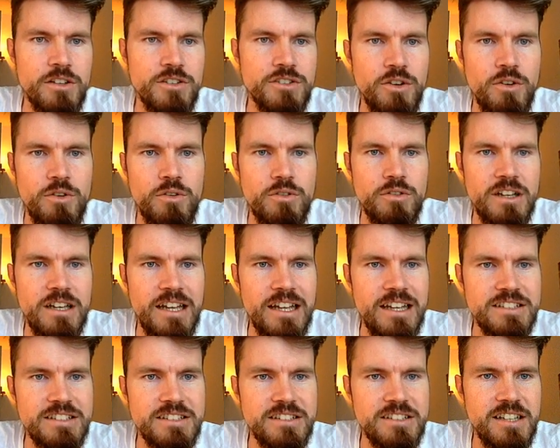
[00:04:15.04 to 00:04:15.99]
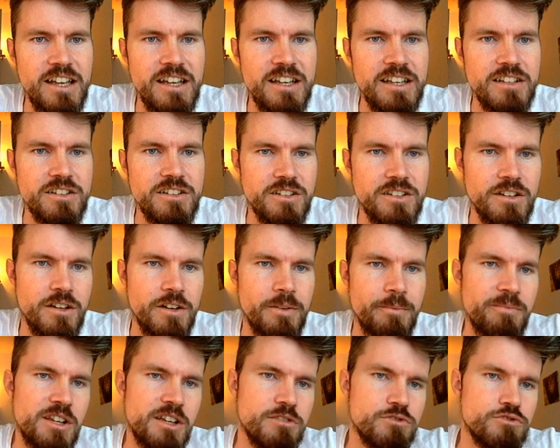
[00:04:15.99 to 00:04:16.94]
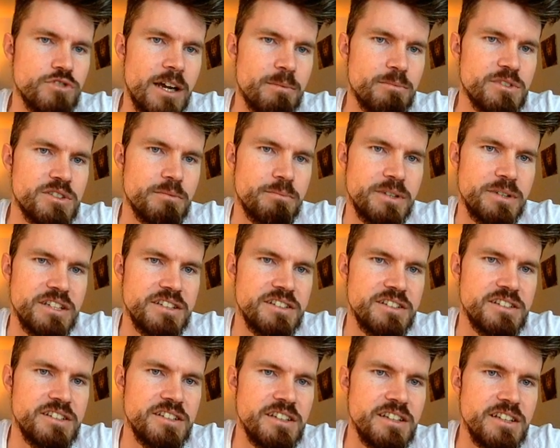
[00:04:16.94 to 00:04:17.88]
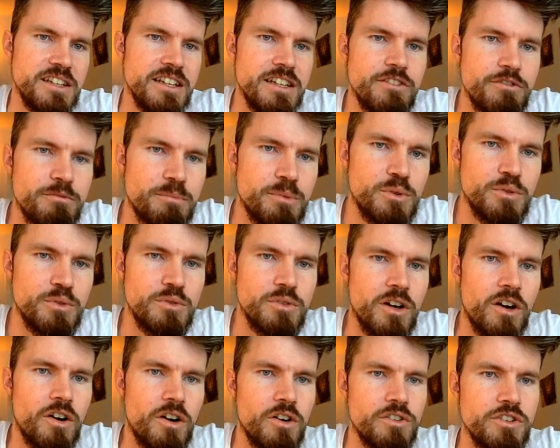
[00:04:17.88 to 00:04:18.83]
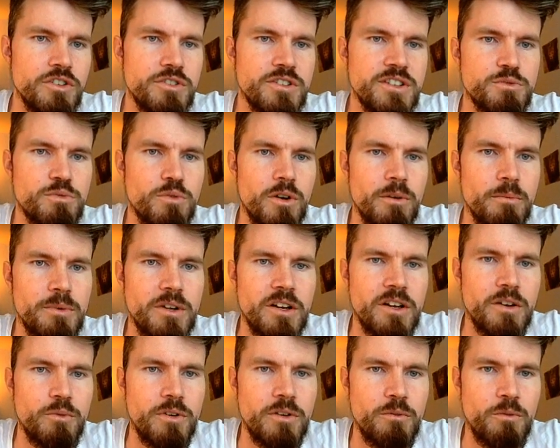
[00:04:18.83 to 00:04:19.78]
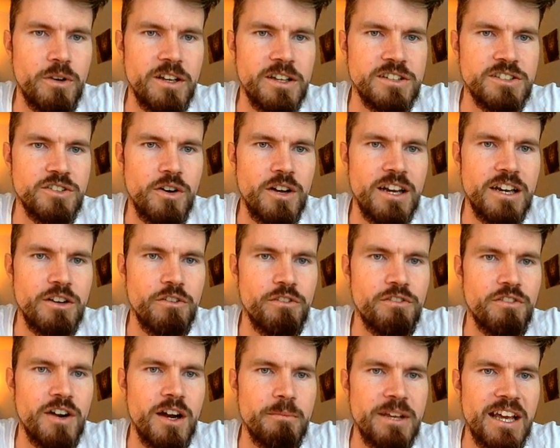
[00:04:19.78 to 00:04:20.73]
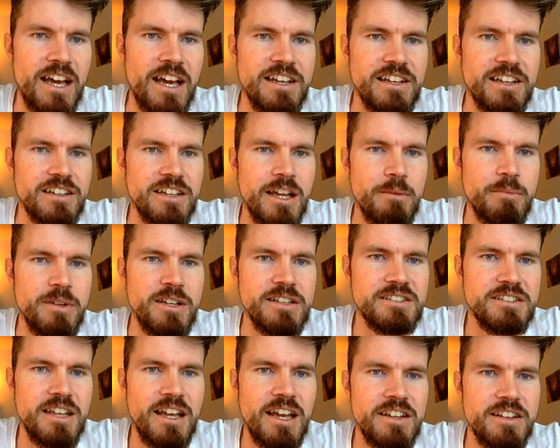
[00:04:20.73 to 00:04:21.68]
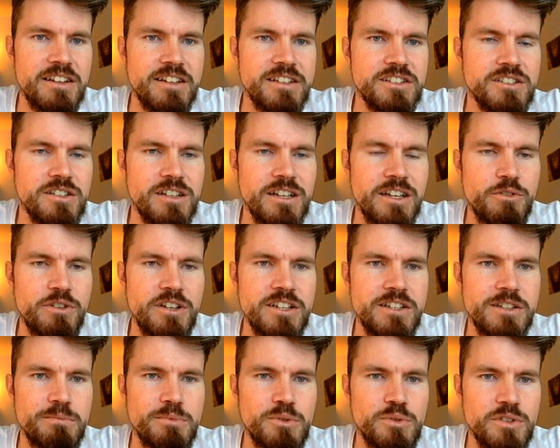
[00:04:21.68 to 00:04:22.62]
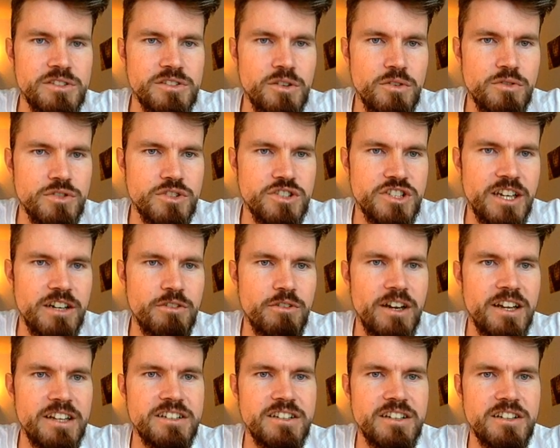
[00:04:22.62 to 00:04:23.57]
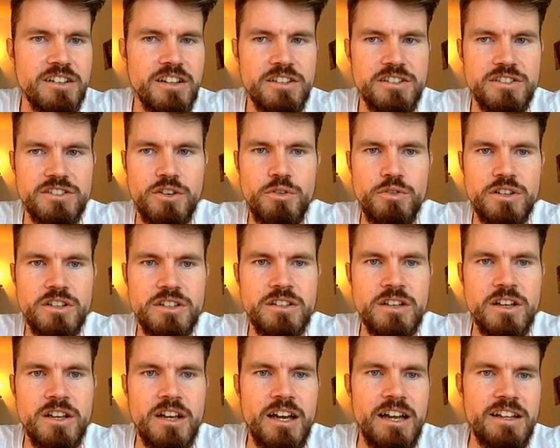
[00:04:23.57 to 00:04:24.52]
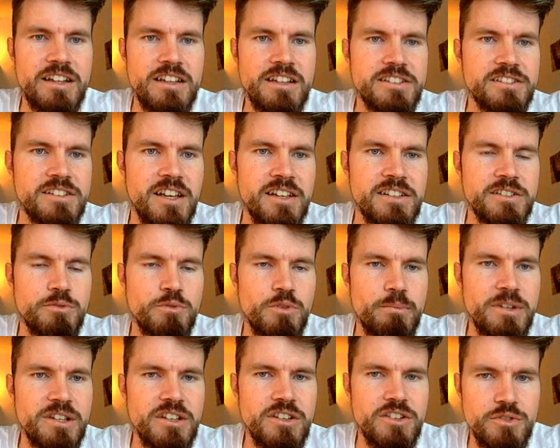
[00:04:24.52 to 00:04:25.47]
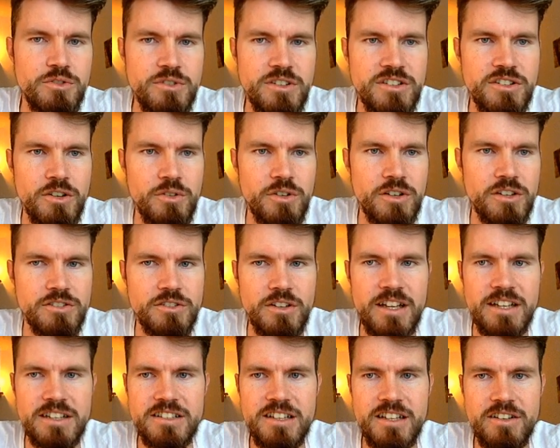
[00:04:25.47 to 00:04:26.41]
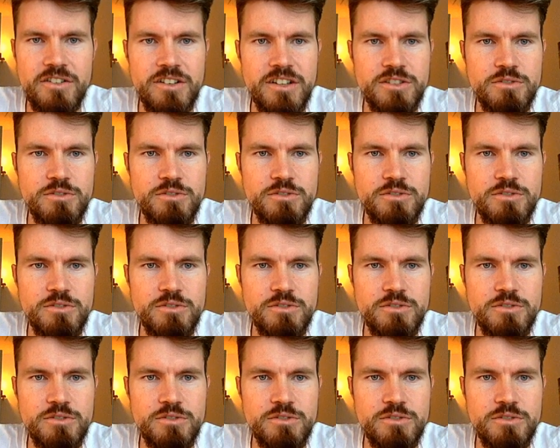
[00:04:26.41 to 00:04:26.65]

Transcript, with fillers: So let's take the wrapped B T C E T H pool on Uniswap. It's got a little farming icon. That means that this liquidity pool is also generating another token, and in this case it would be the U N I token. So let's click on